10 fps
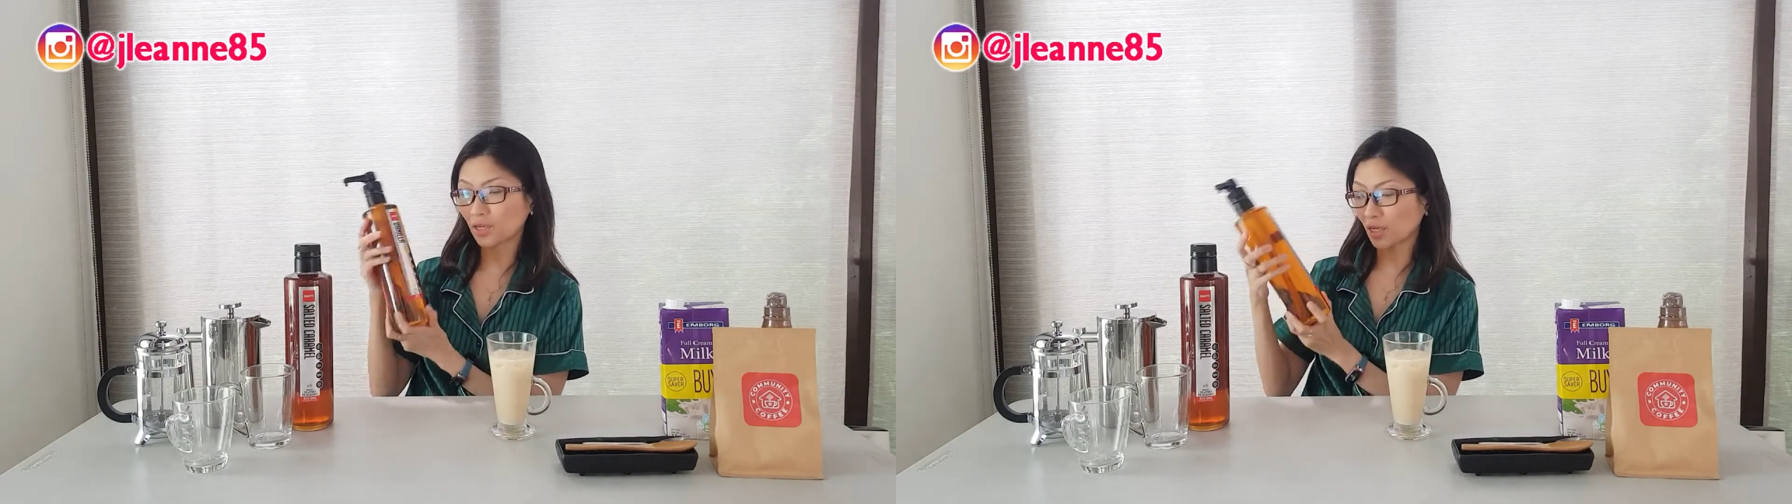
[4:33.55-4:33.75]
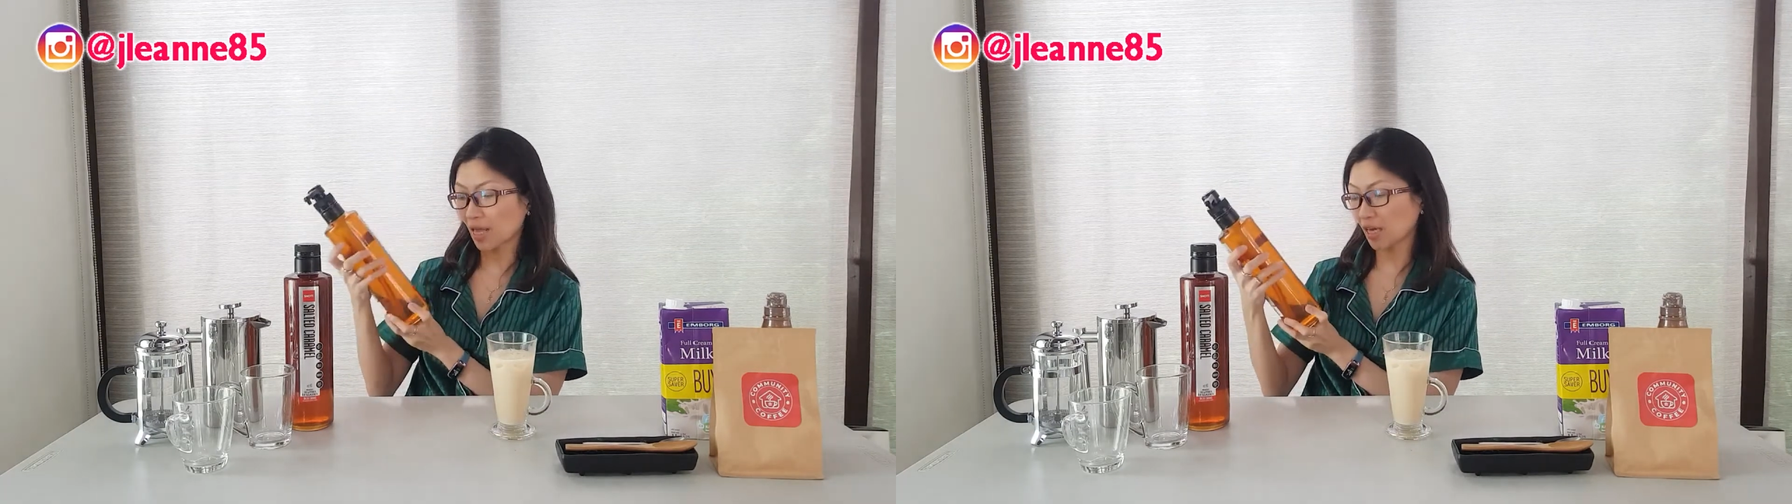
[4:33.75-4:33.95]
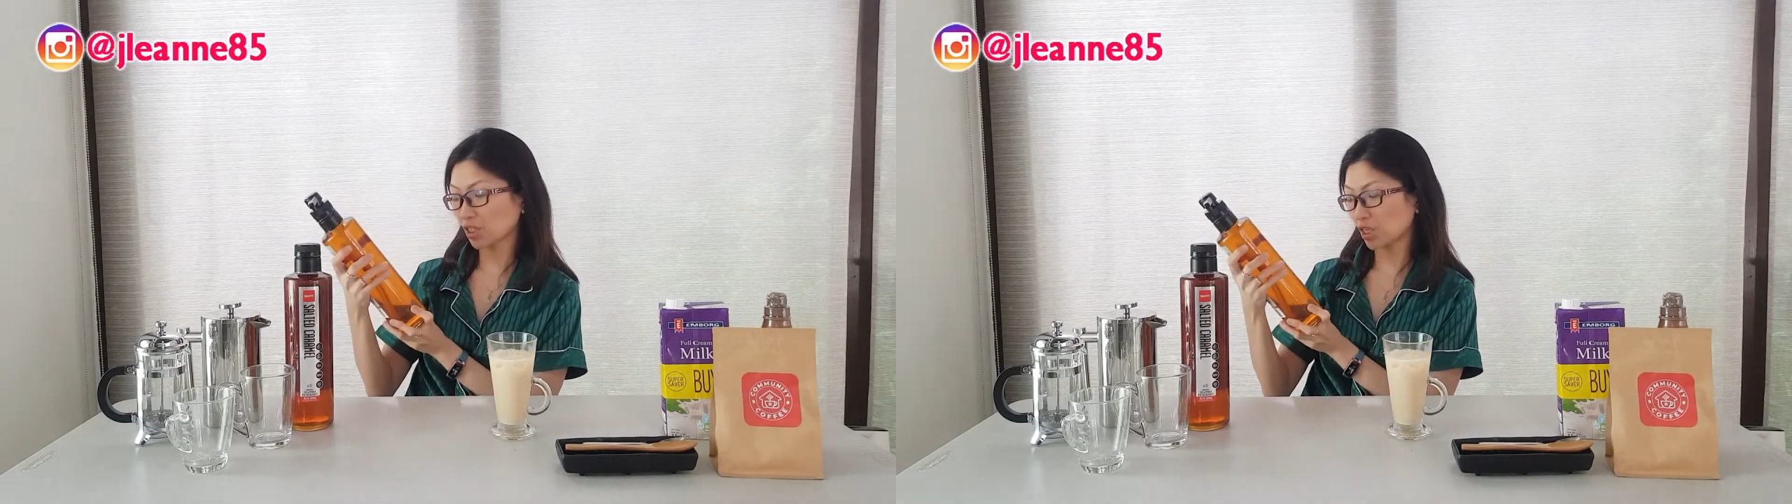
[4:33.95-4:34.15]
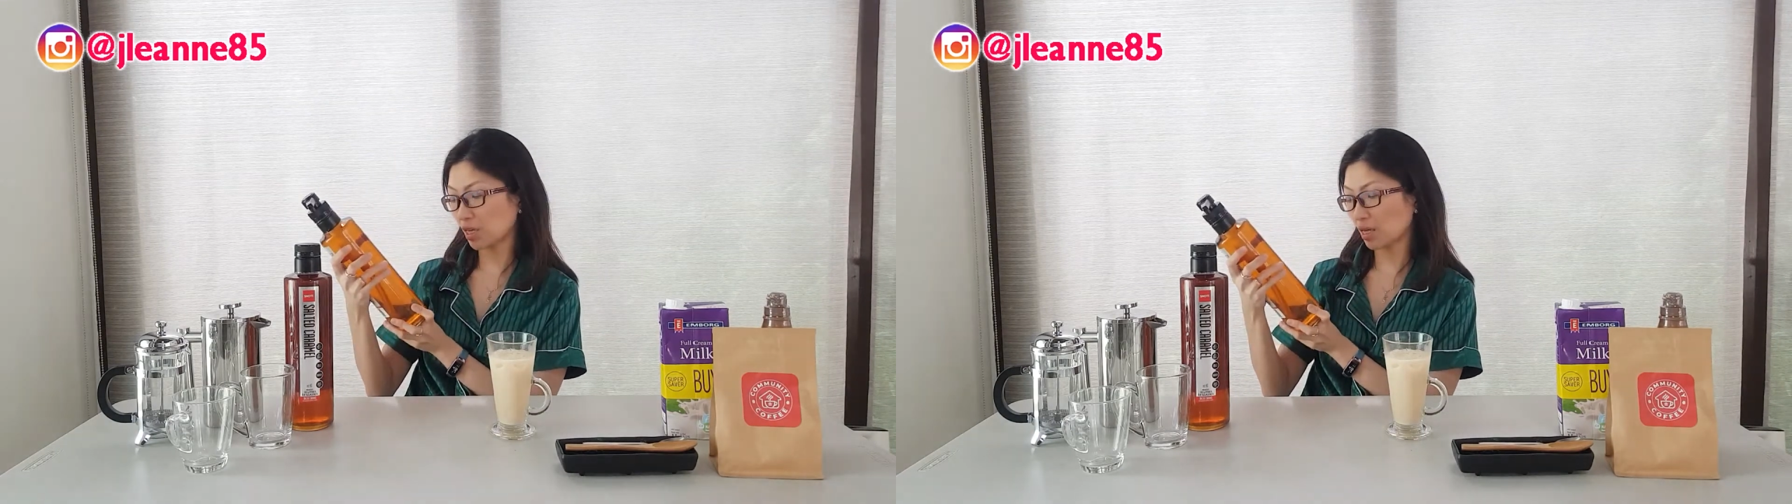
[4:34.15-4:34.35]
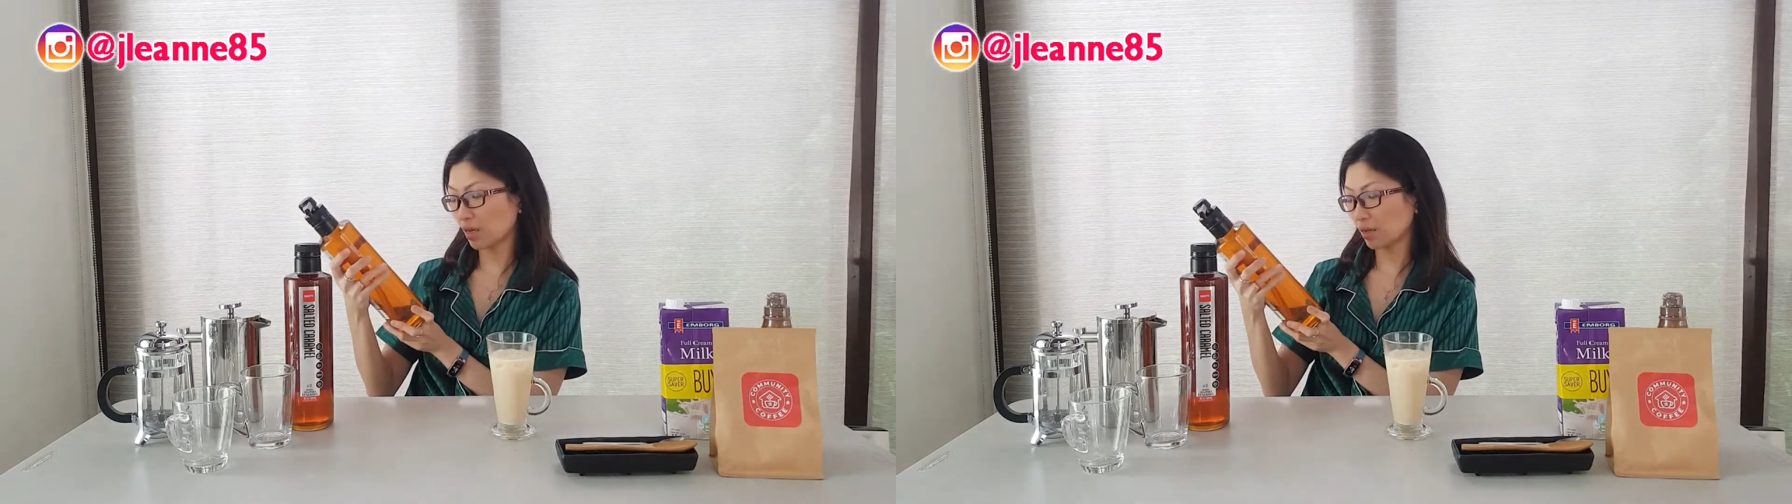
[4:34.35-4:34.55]
you can
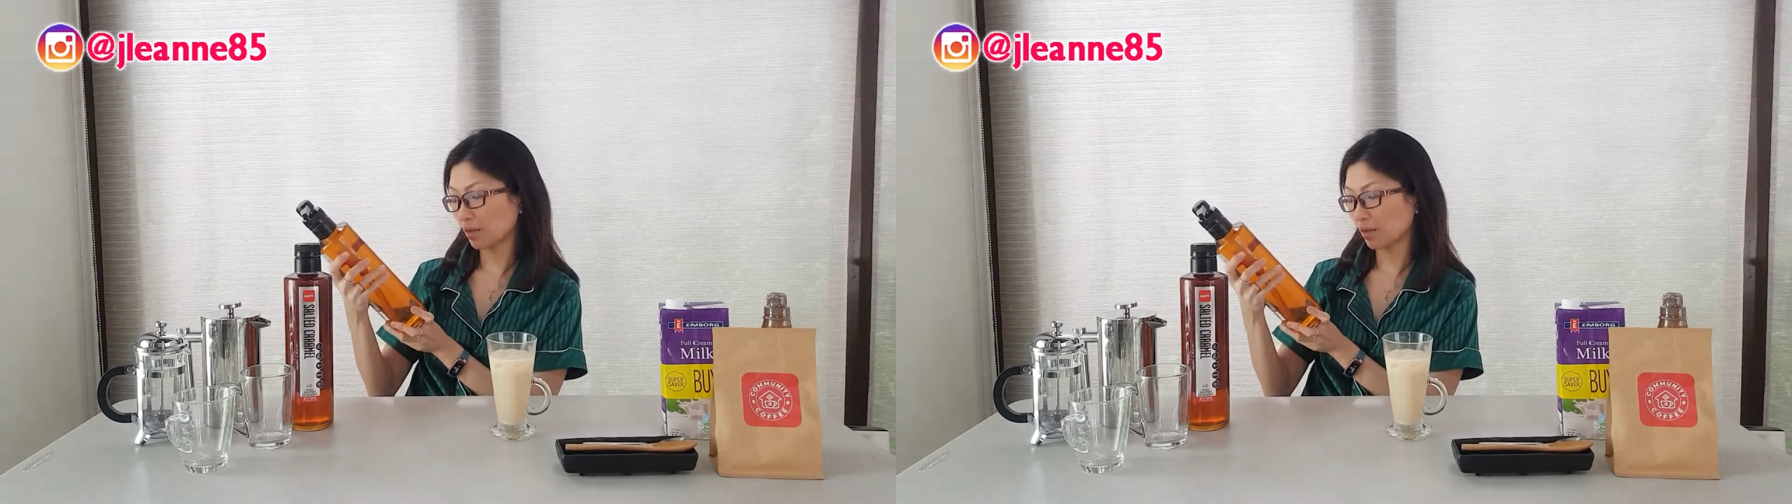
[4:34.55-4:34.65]
actually